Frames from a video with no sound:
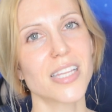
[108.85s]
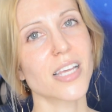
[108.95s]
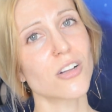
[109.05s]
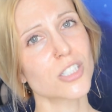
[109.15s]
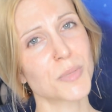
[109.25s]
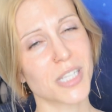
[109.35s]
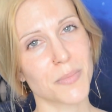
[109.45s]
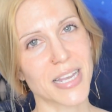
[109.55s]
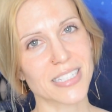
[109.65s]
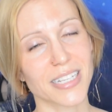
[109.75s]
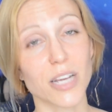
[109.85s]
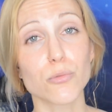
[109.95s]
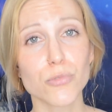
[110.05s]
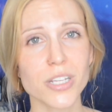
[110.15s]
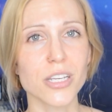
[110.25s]
That ultimately makes it a
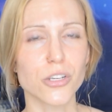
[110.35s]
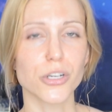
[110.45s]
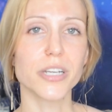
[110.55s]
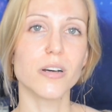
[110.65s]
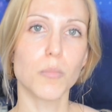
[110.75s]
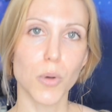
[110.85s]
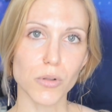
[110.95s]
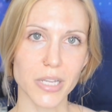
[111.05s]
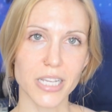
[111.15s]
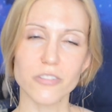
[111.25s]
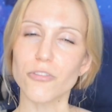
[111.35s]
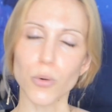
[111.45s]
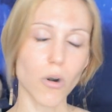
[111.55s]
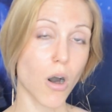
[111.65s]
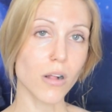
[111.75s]
really good emollient
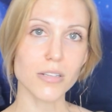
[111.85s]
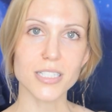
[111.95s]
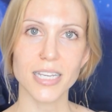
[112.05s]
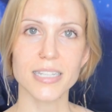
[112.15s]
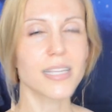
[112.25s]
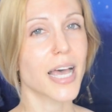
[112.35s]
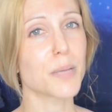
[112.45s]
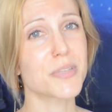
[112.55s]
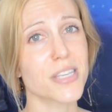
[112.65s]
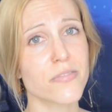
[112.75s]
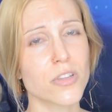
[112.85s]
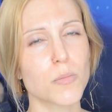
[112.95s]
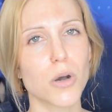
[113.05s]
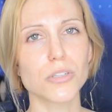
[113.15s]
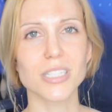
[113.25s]
for all skin types, even the
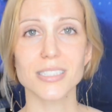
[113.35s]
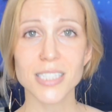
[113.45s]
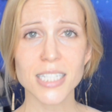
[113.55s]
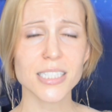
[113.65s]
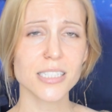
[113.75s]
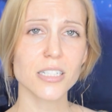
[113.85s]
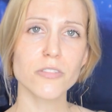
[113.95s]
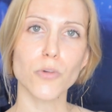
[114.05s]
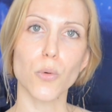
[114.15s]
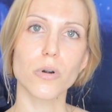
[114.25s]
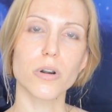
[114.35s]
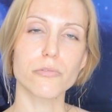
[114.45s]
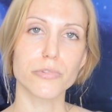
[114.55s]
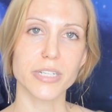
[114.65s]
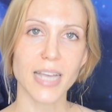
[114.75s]
most sensitive
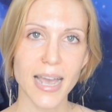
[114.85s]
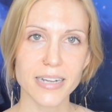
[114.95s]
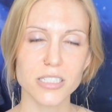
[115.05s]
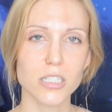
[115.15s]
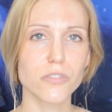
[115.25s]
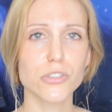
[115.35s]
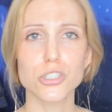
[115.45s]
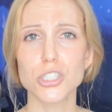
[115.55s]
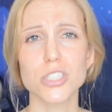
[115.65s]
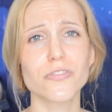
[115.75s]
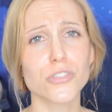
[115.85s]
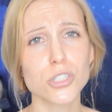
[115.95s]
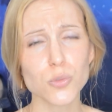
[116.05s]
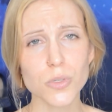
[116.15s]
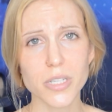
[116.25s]
or reactive. There's just
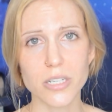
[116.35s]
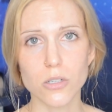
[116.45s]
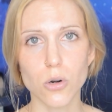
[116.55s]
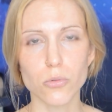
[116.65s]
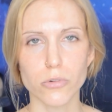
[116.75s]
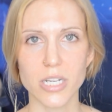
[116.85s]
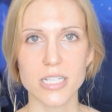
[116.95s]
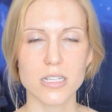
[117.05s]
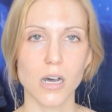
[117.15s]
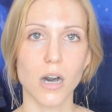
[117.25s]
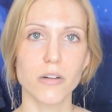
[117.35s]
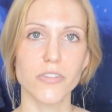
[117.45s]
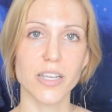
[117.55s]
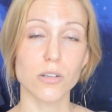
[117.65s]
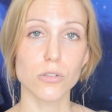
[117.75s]
virtually no risk of
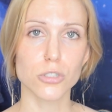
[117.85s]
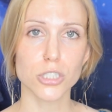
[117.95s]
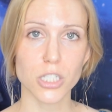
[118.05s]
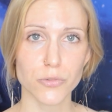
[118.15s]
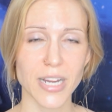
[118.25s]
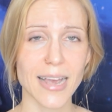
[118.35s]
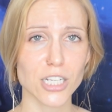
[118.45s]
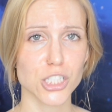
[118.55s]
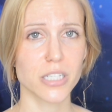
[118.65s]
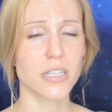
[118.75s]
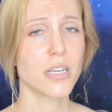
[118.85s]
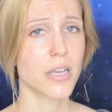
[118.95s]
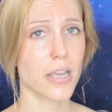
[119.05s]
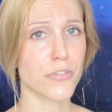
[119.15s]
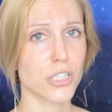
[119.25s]
an allergic reaction.
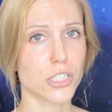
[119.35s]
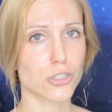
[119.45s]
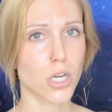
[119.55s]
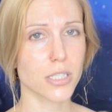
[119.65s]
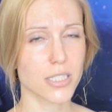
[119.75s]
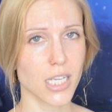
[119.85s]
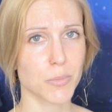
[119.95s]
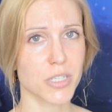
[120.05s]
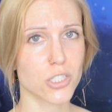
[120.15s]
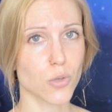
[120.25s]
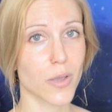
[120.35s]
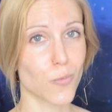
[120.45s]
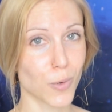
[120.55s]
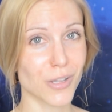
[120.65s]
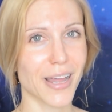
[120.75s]
A very strong statement, so I
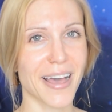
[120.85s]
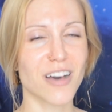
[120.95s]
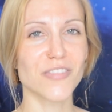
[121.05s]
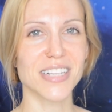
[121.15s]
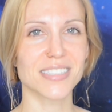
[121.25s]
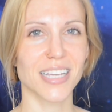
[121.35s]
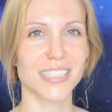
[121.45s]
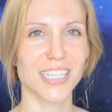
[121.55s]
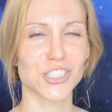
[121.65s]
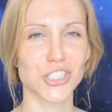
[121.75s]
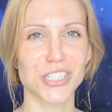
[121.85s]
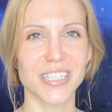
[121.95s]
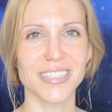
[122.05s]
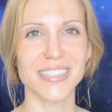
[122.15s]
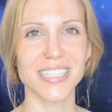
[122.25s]
will have a citation
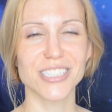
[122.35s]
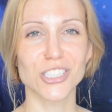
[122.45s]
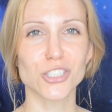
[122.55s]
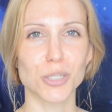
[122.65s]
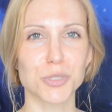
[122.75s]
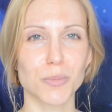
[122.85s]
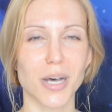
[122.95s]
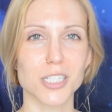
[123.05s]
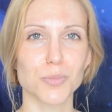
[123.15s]
in the description box